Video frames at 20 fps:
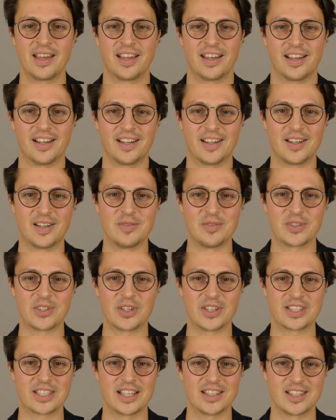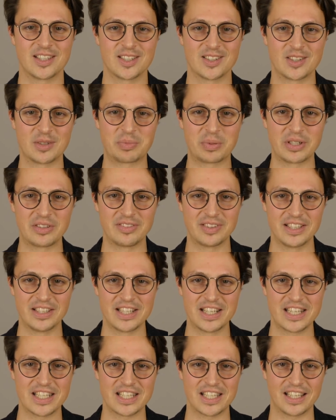So I say this is a
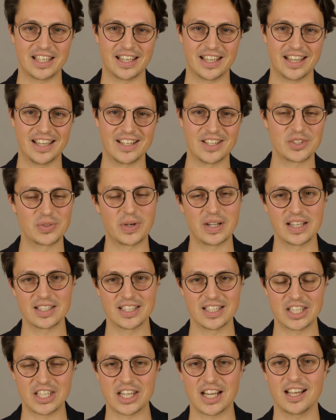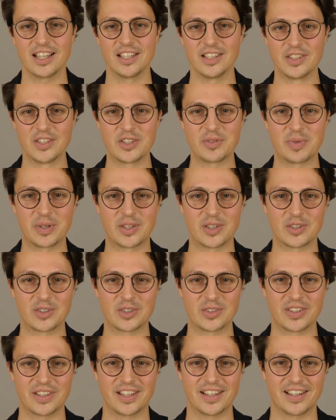privilege and as well as a challenge
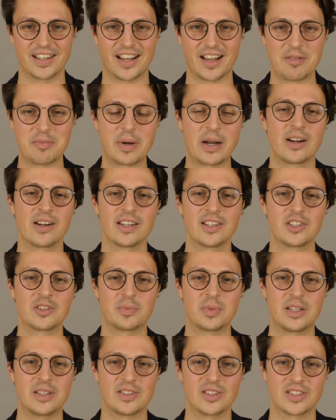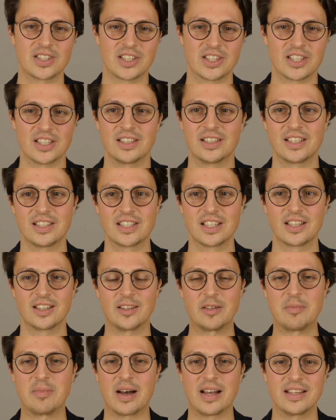because I barely speak to such a
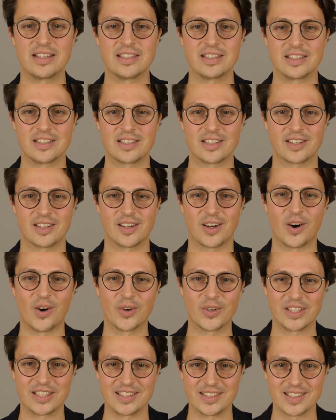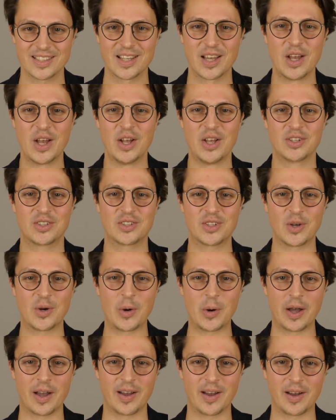digitally minded audience.
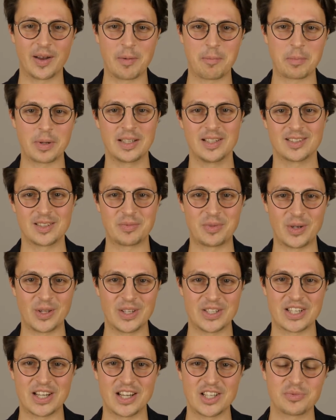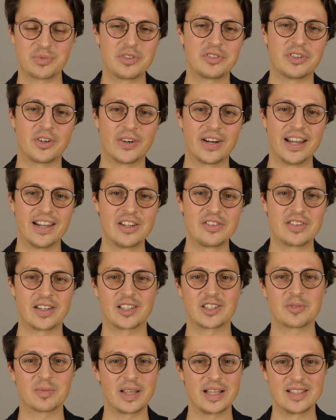So please apologize beforehand if I
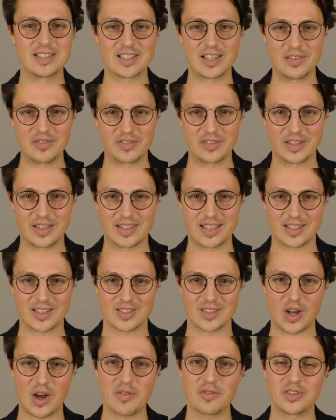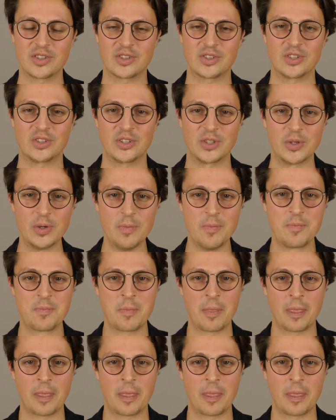explain something that is obvious to you.